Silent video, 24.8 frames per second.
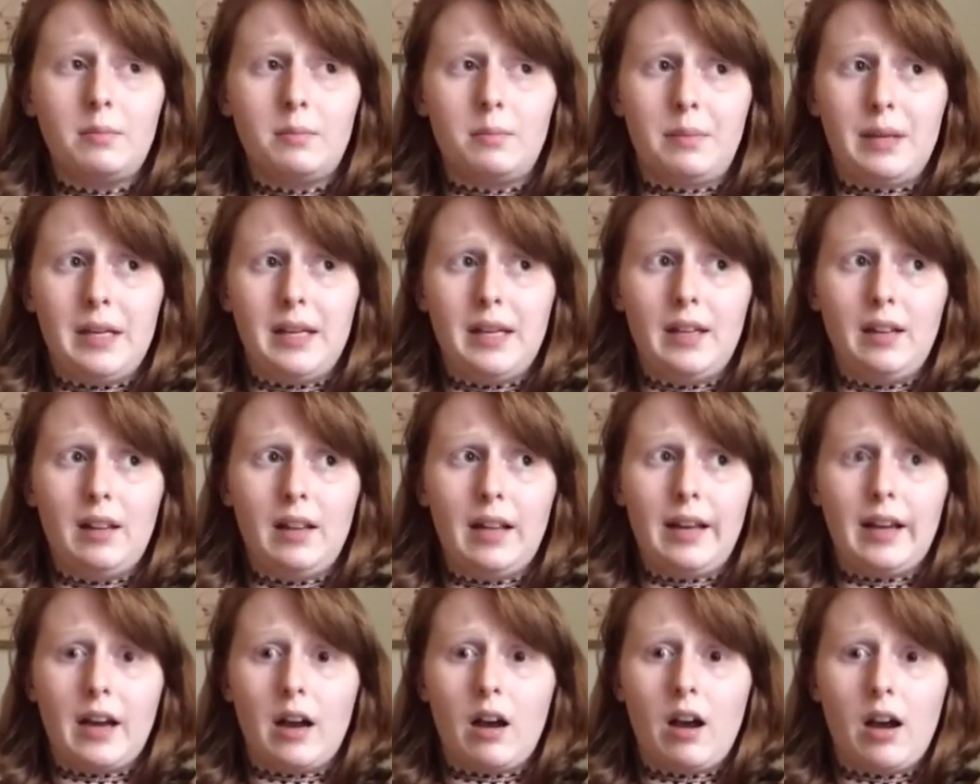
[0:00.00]
being
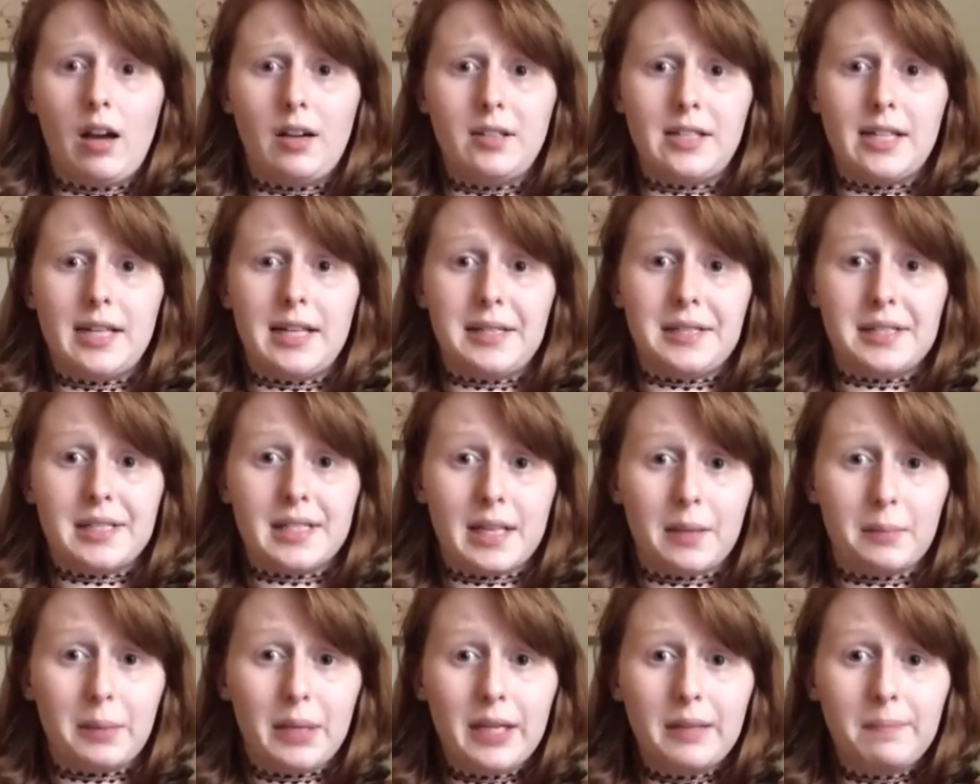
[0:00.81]
like a haunted
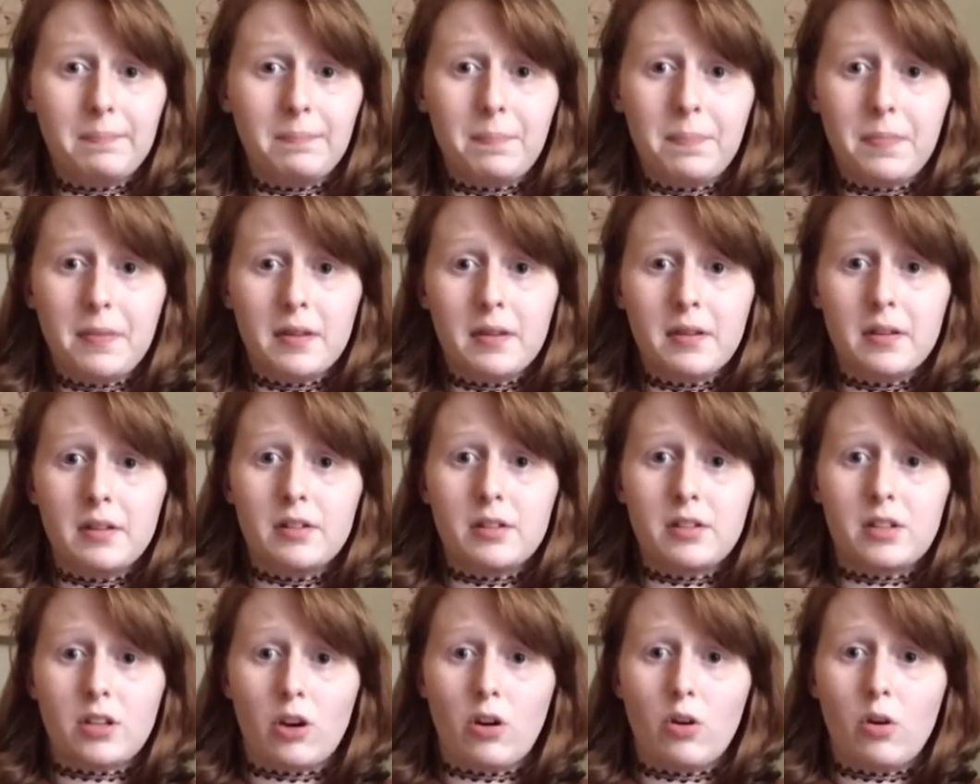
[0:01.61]
exhibit.
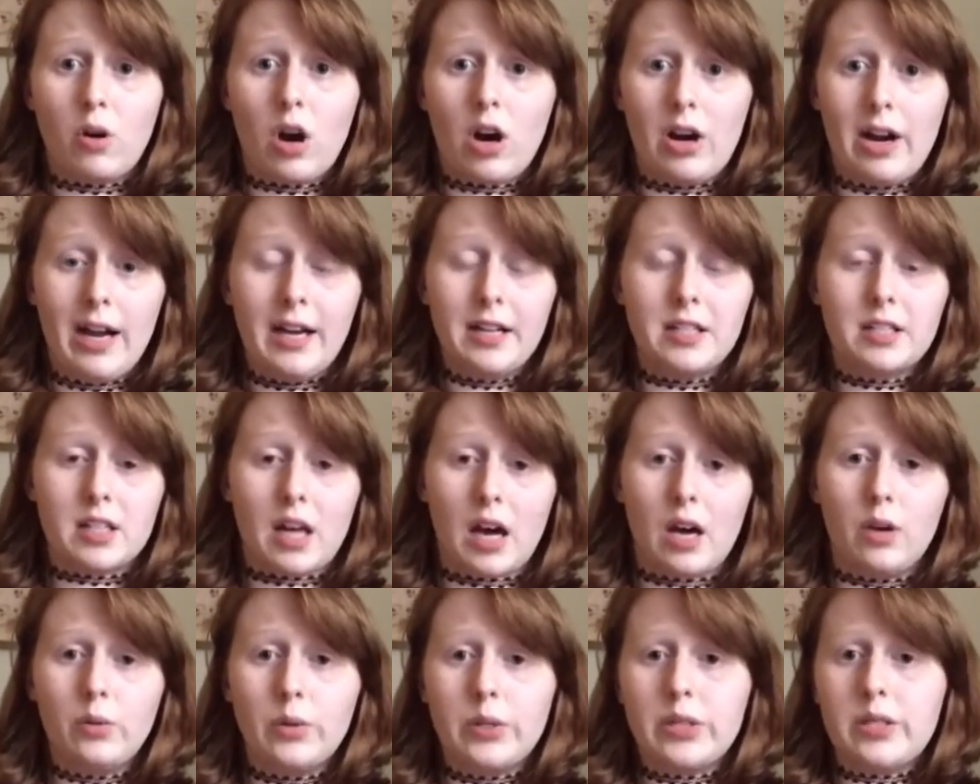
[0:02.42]
So our next
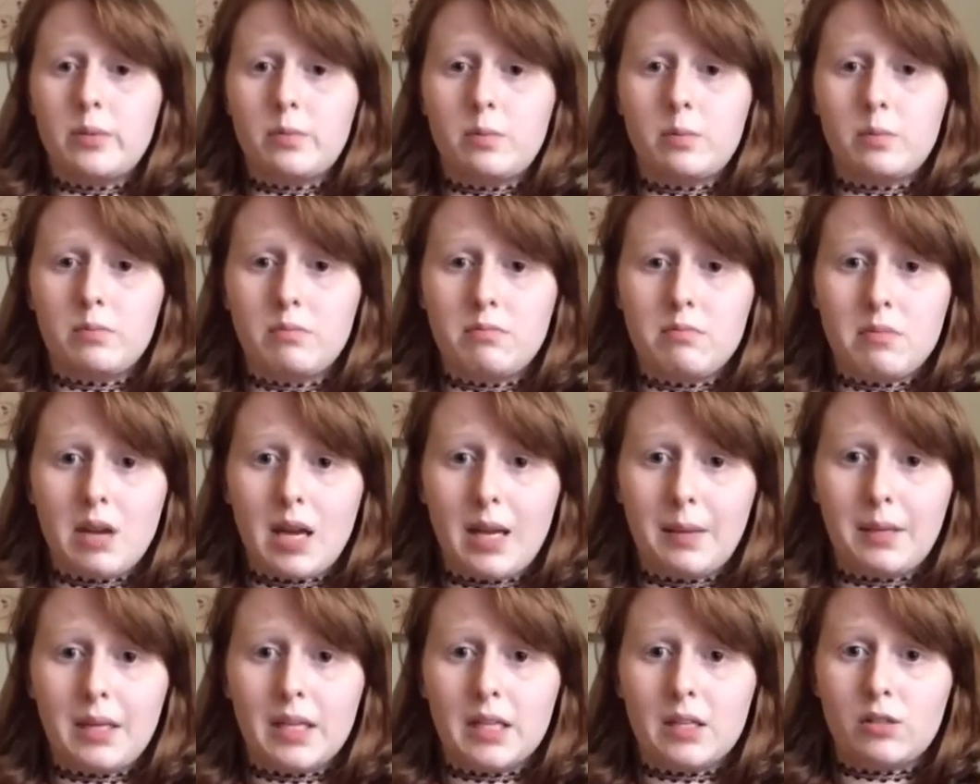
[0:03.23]
thought was,
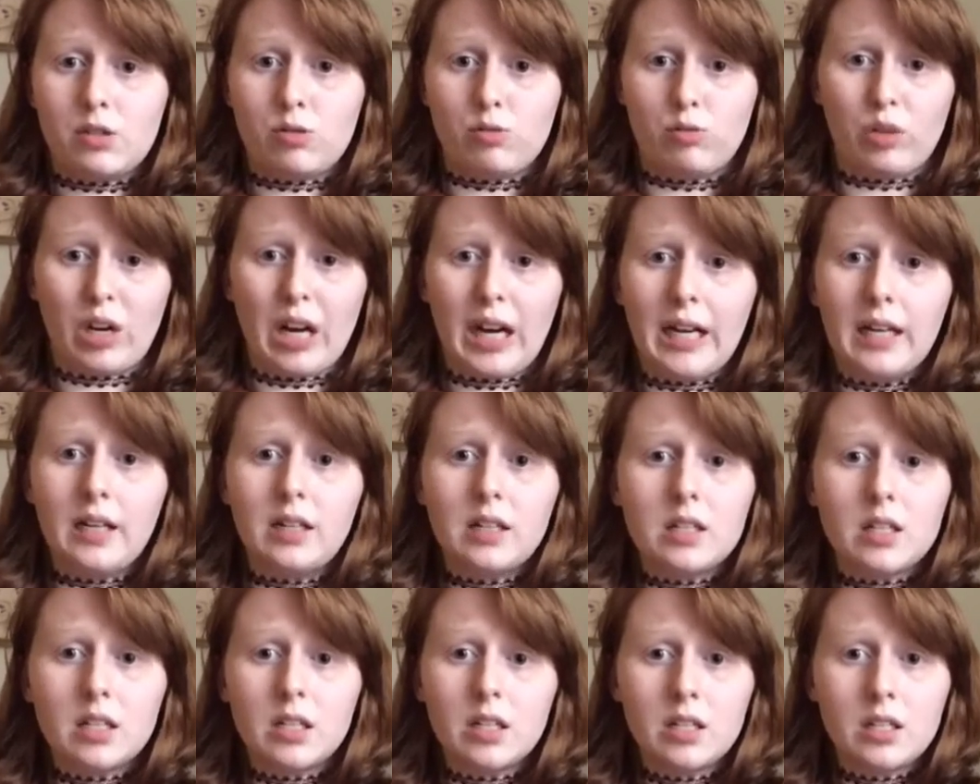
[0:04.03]
maybe it's
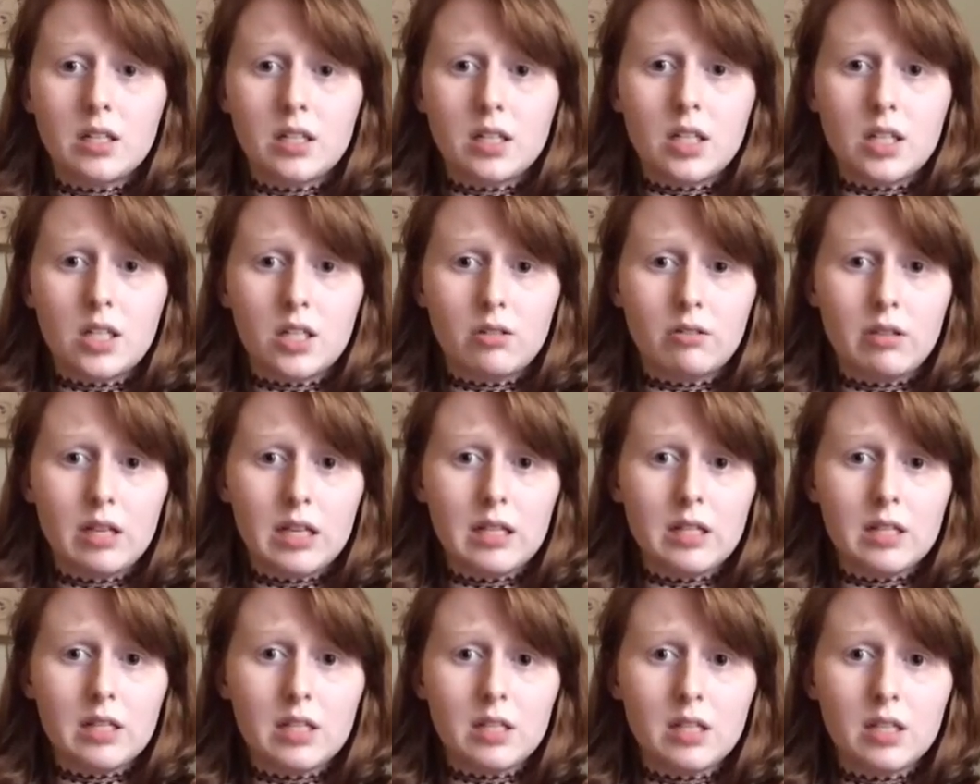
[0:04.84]
rigged to do
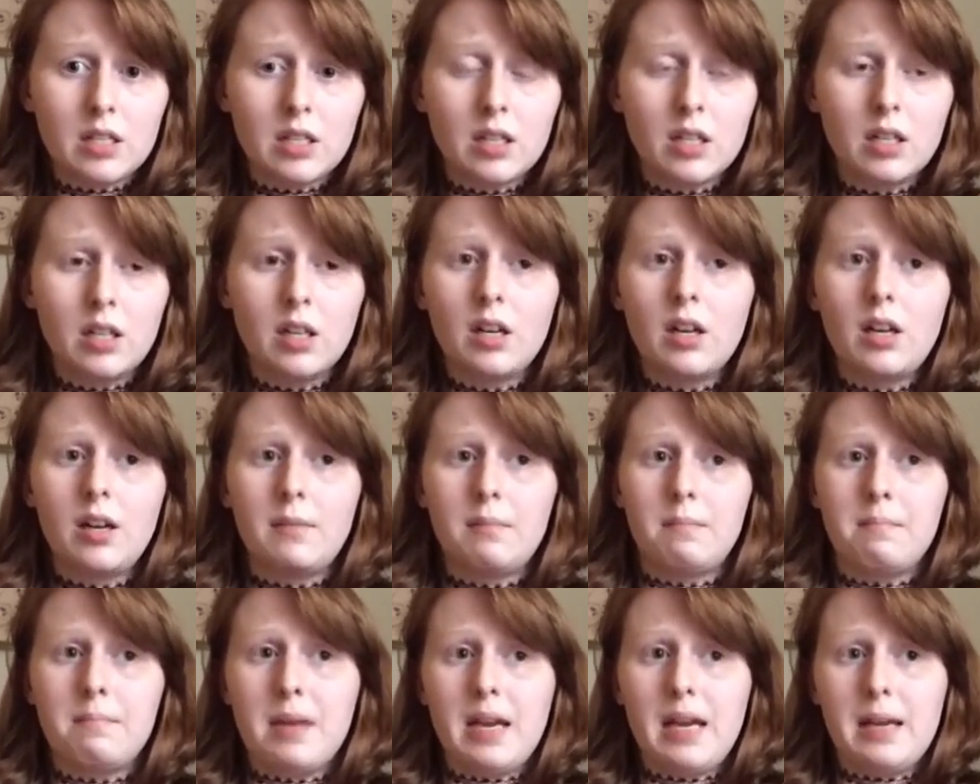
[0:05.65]
this.
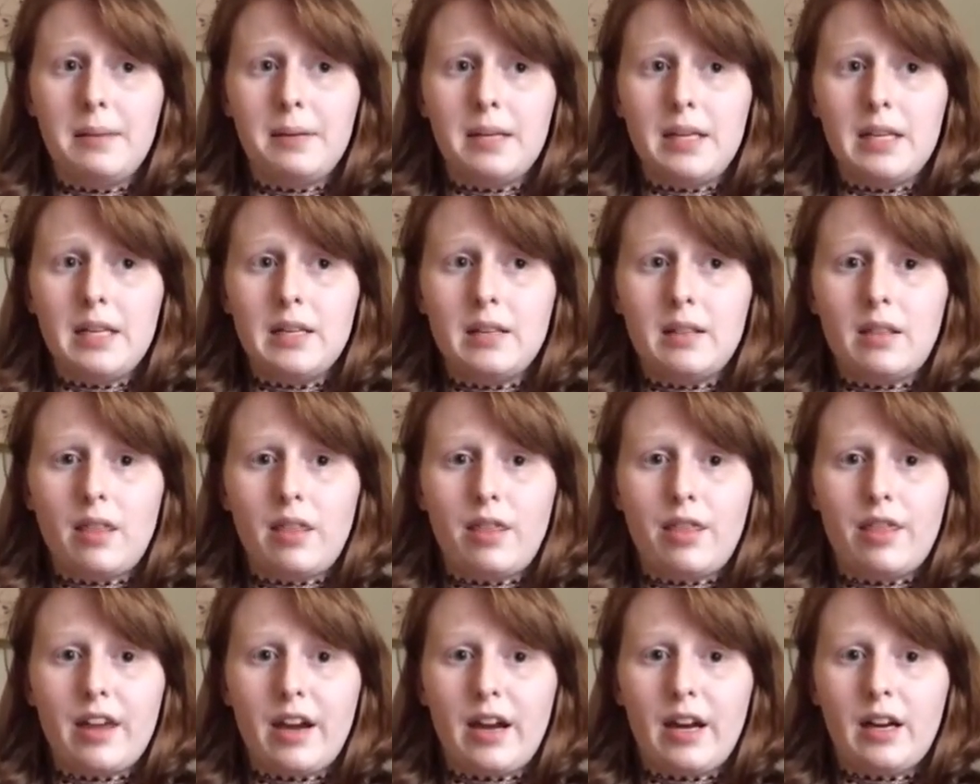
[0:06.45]
Maybe
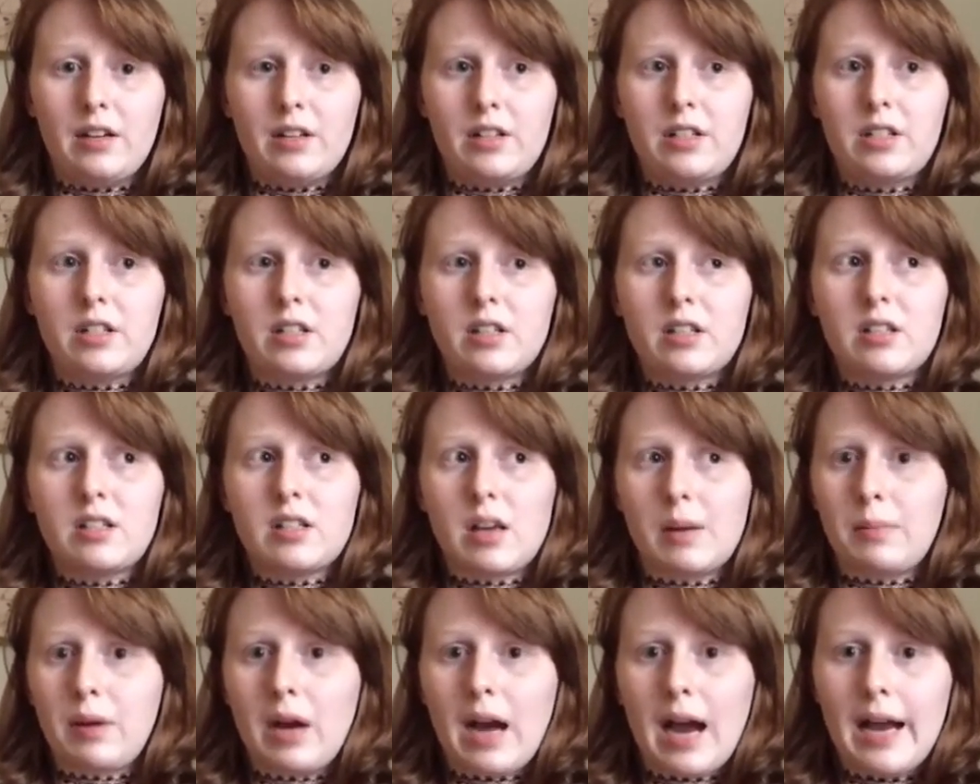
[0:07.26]
there's
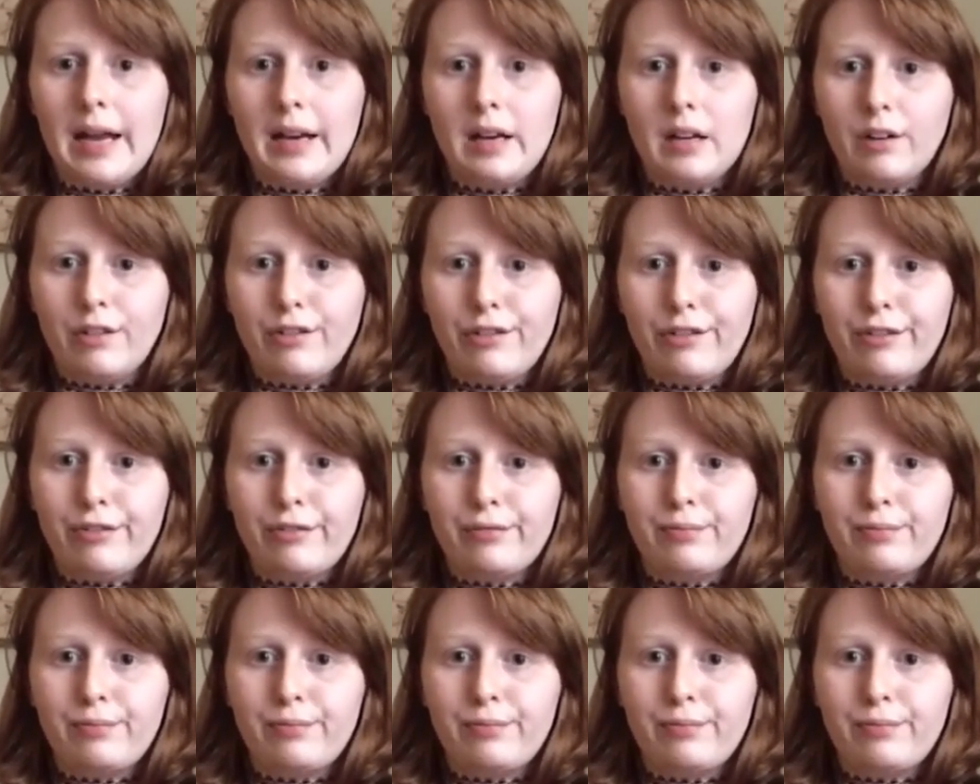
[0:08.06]
some kind of